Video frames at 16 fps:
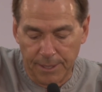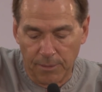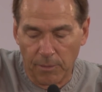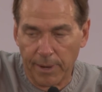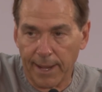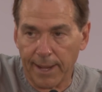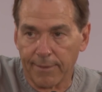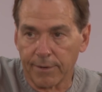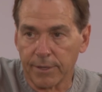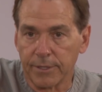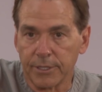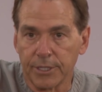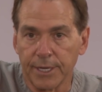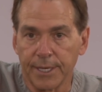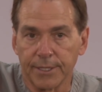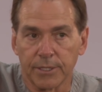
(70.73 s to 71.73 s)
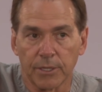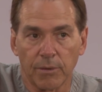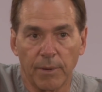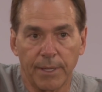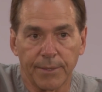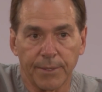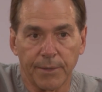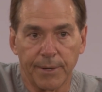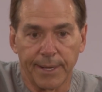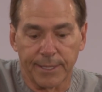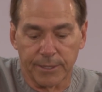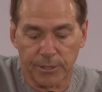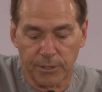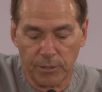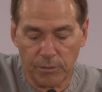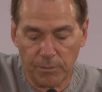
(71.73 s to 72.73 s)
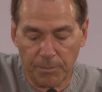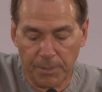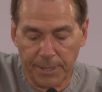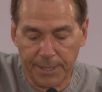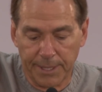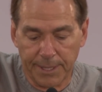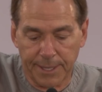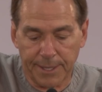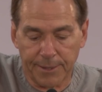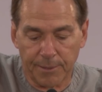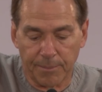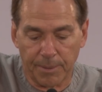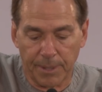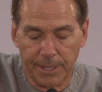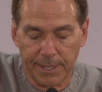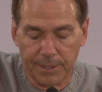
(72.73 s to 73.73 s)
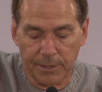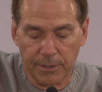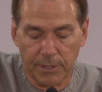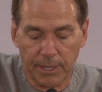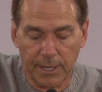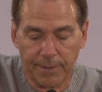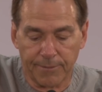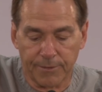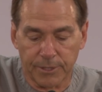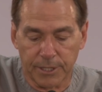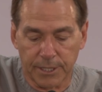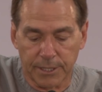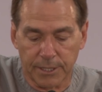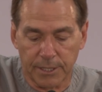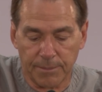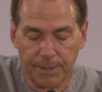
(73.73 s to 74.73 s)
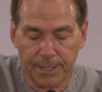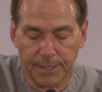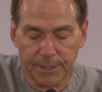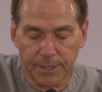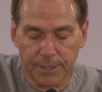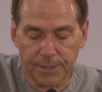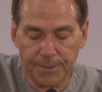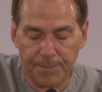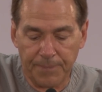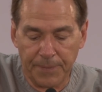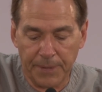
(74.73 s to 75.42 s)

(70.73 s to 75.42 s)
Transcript: we have a good chance to go out there and execute and play together and play a good game for 60 minutes.